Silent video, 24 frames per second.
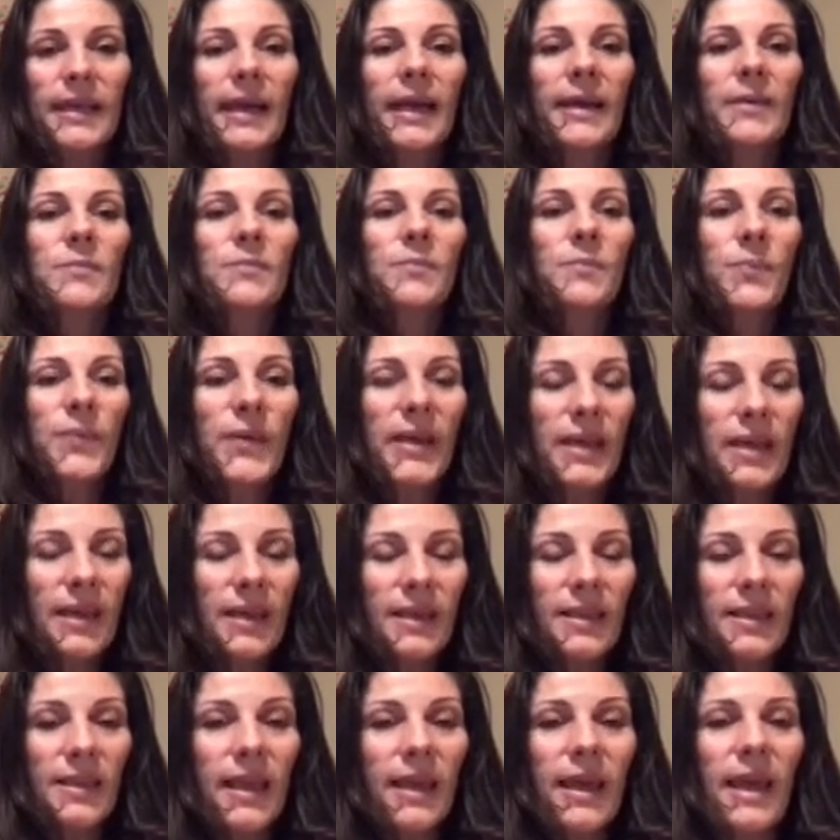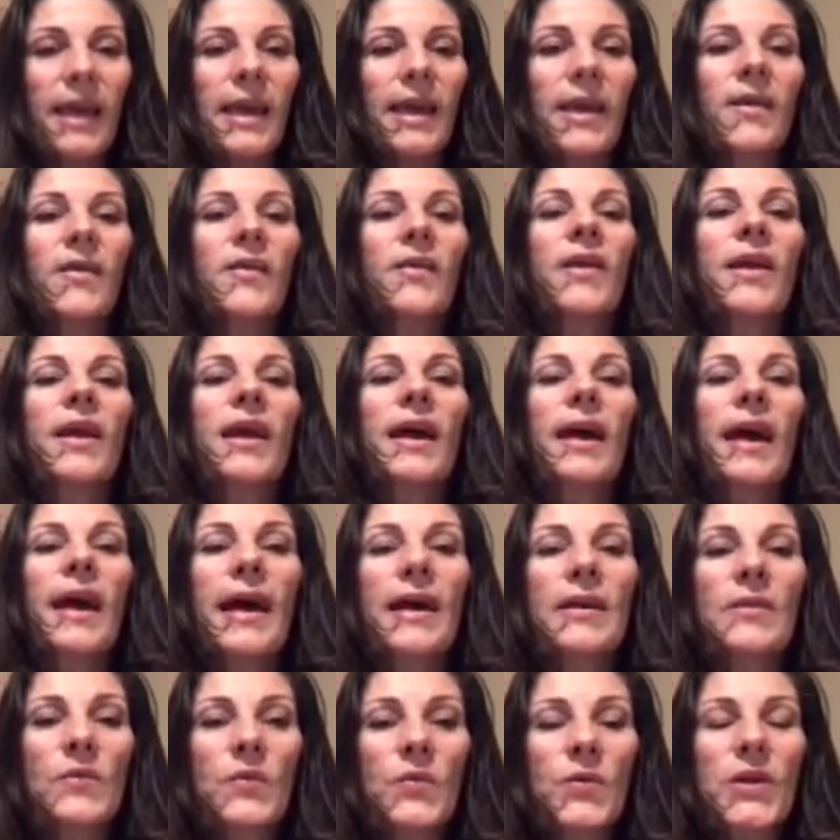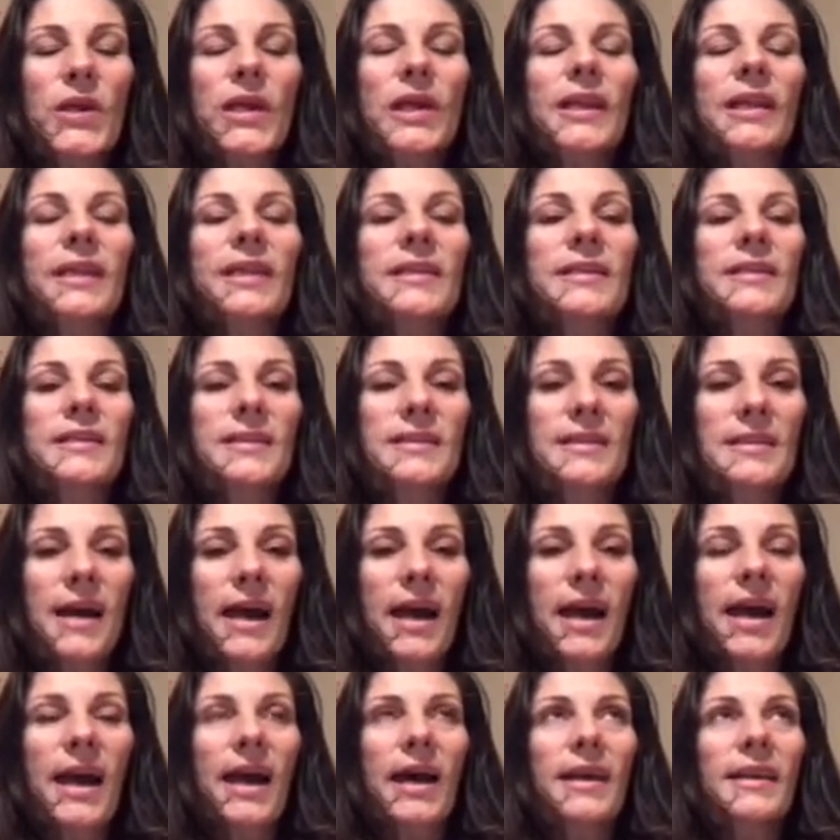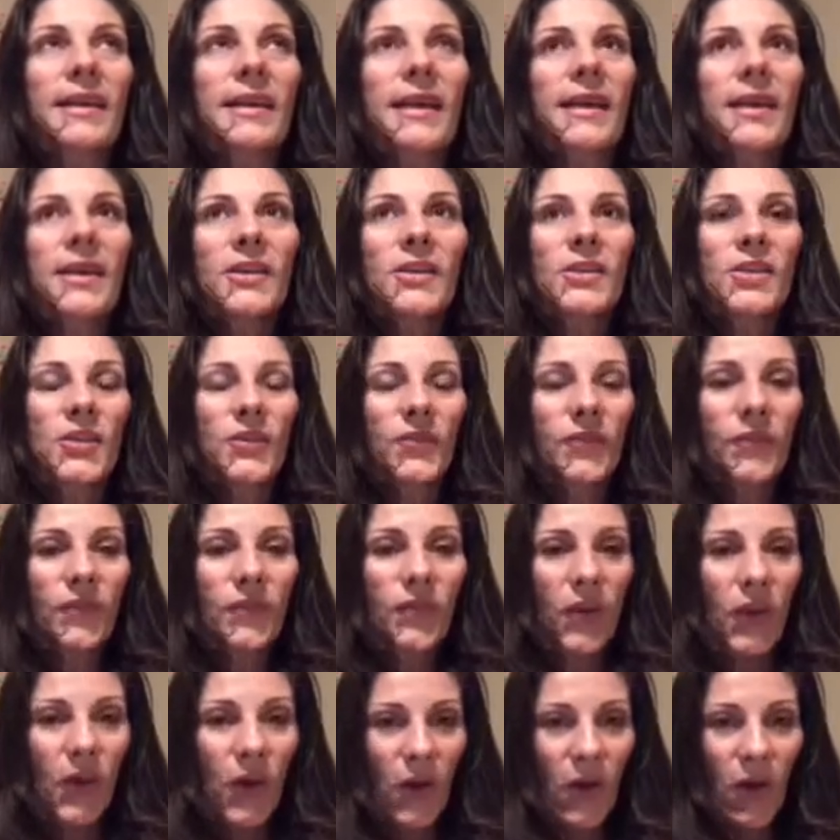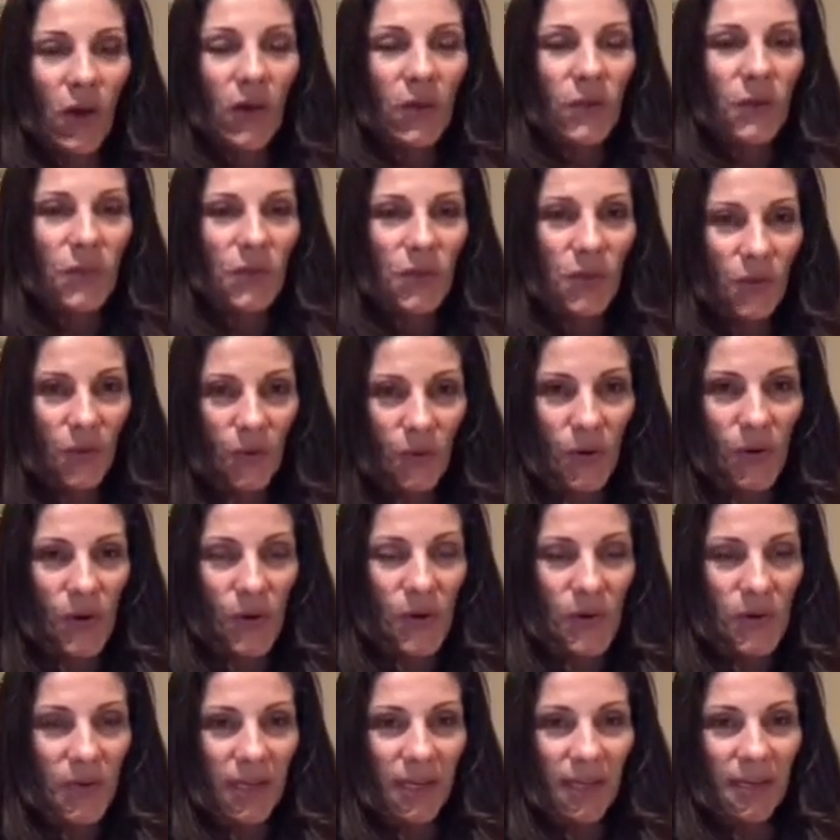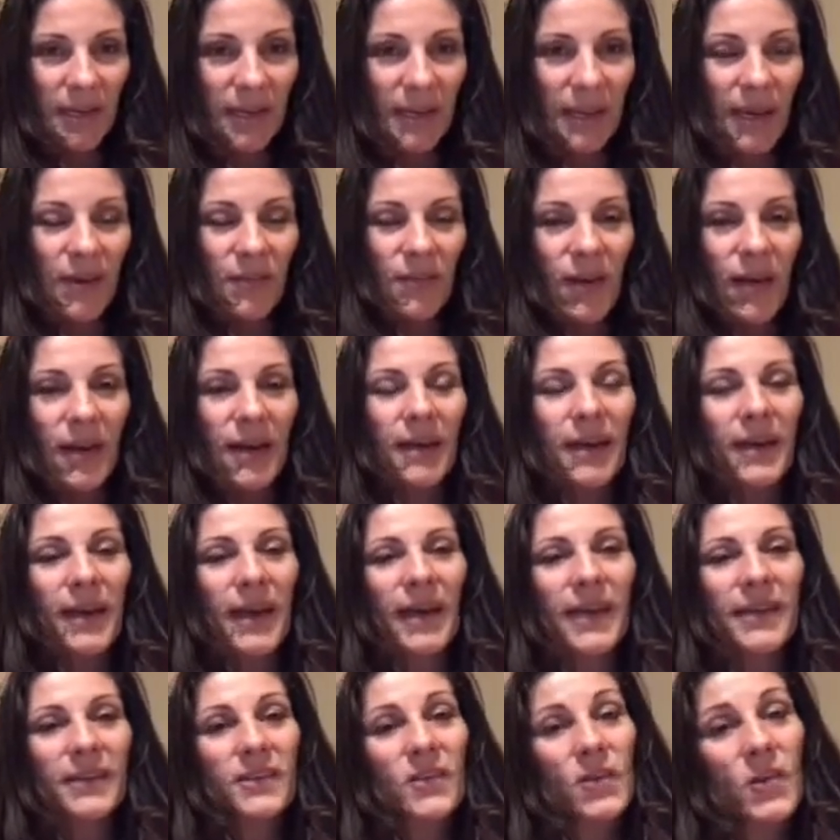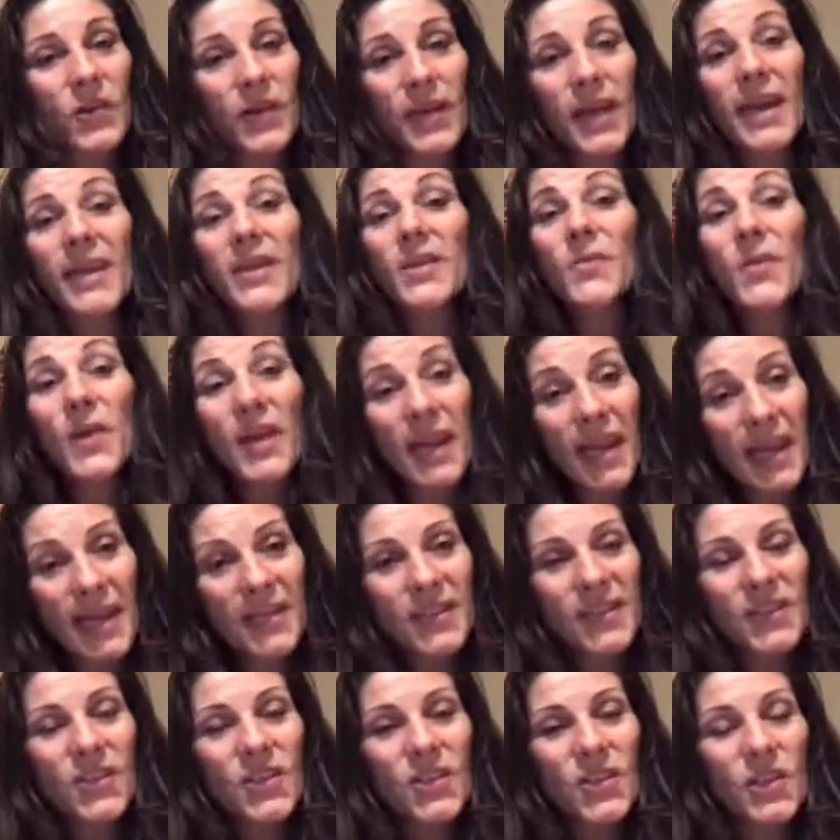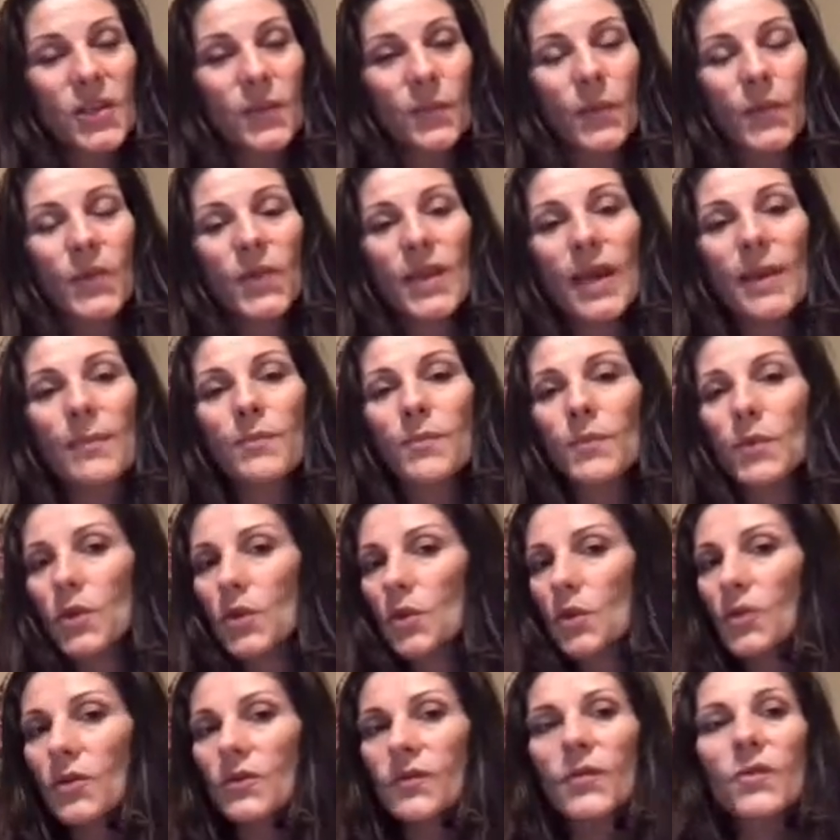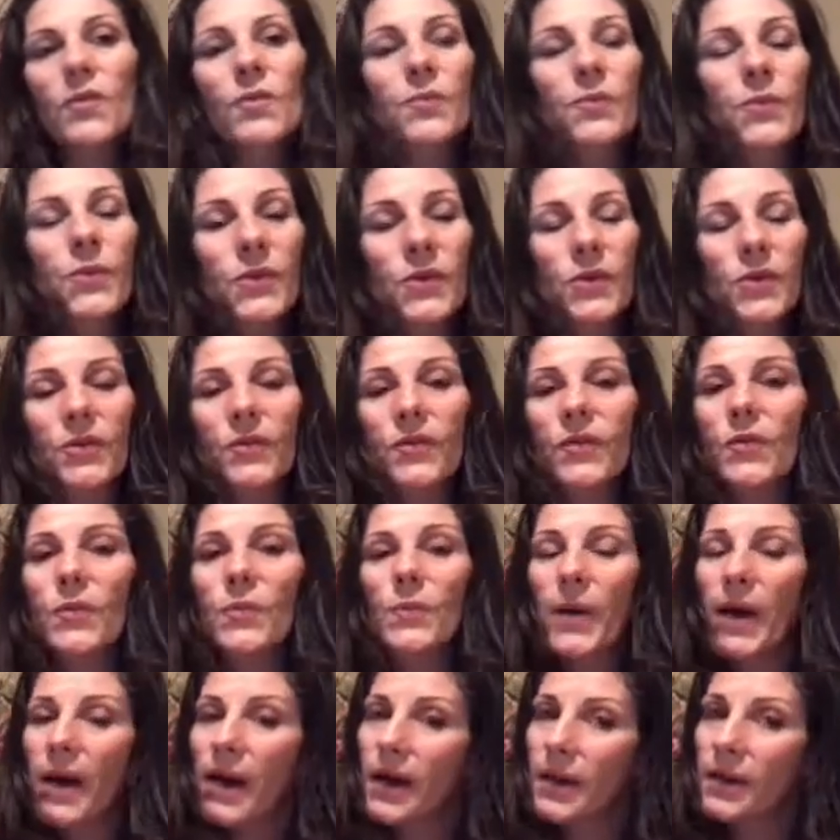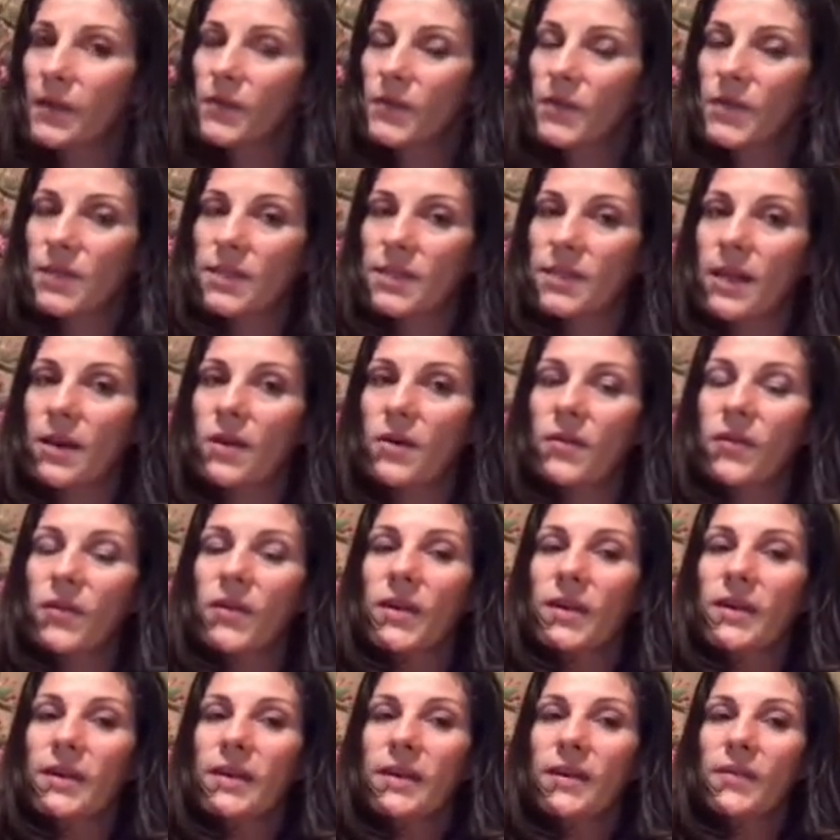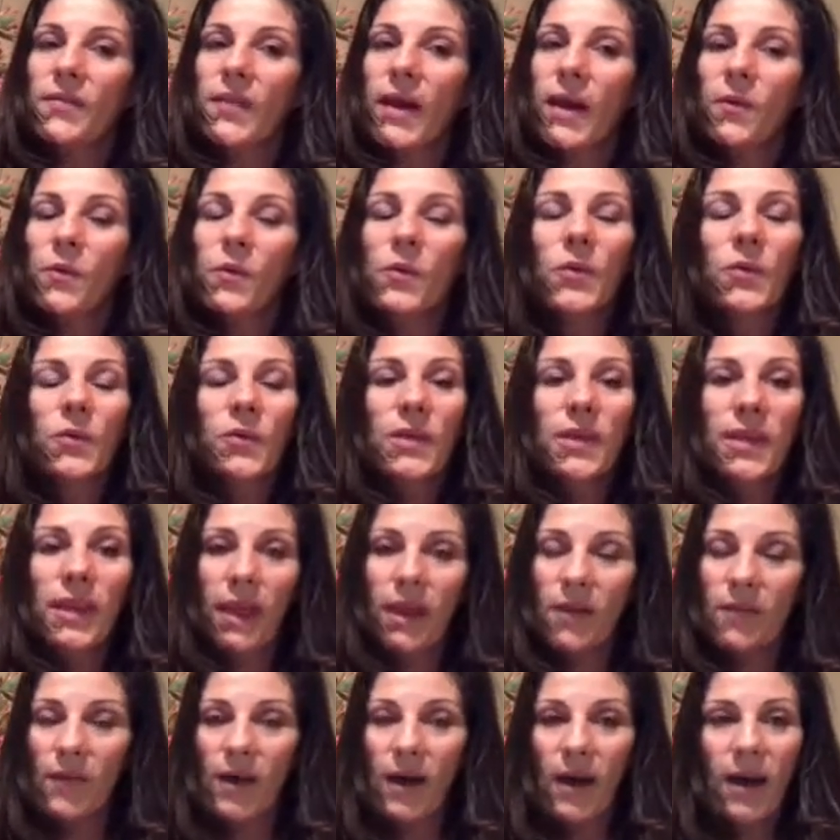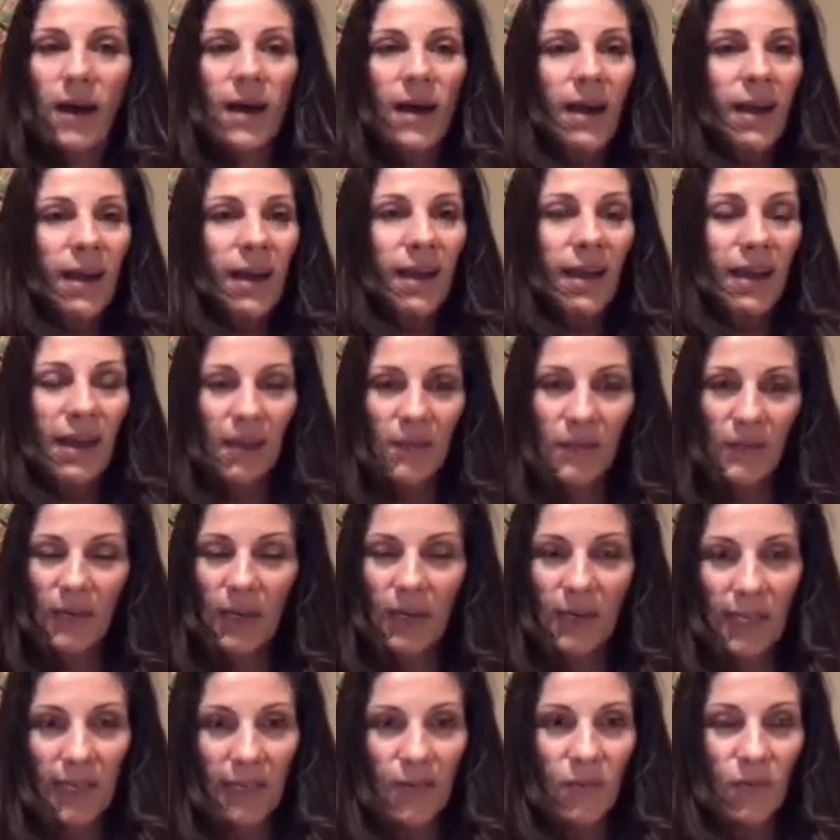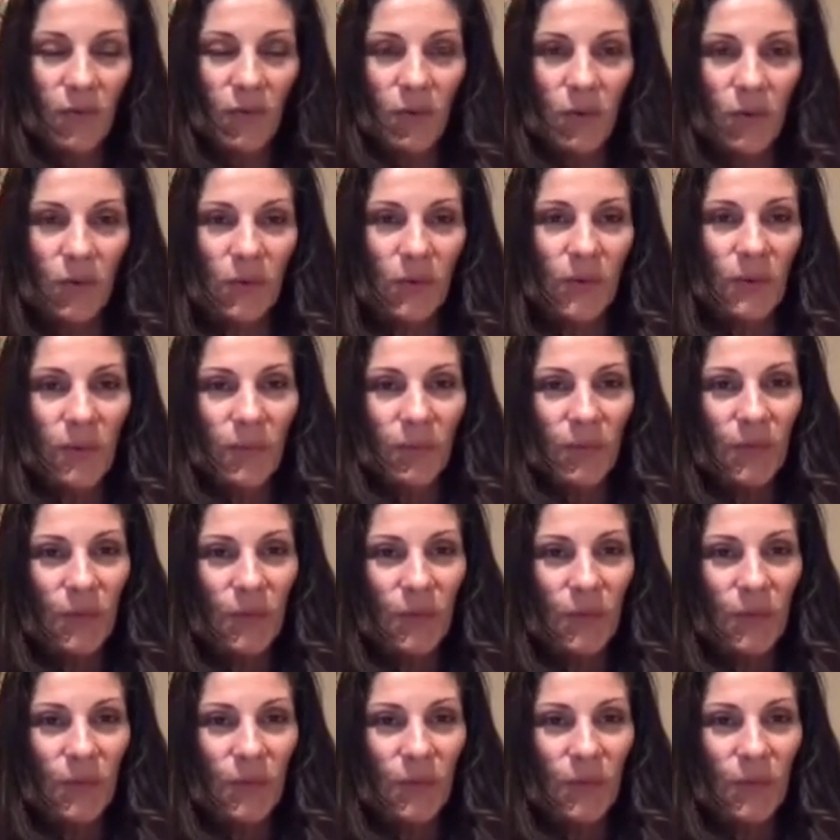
and be there and really start to flirt with your own inner lover and create a relationship with that beautiful, beautiful part of yourself that will never, ever leave you.